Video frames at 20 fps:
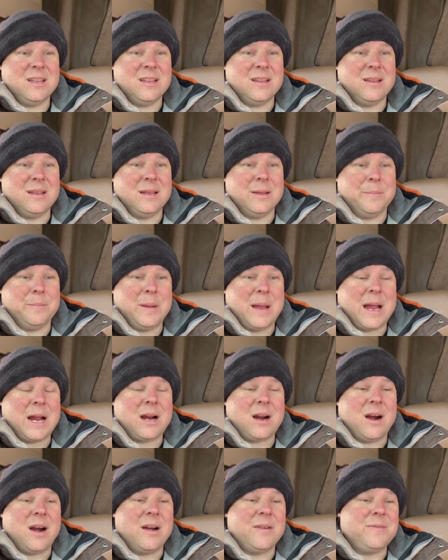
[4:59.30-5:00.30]
The
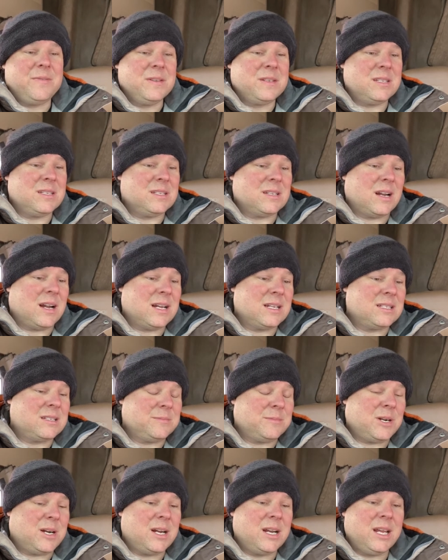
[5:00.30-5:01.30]
back office is
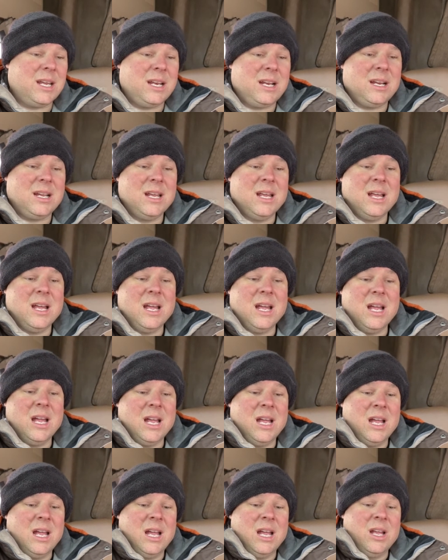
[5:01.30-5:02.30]
awesome on it.
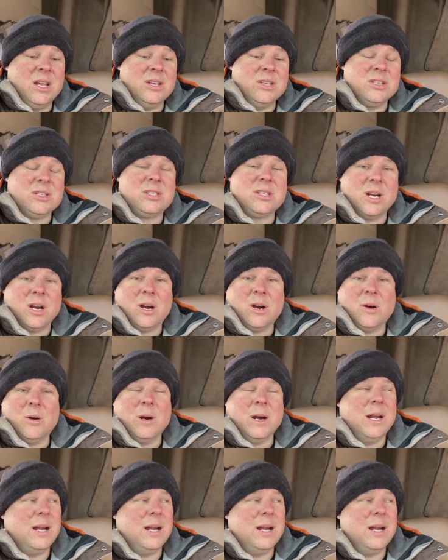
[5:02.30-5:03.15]
So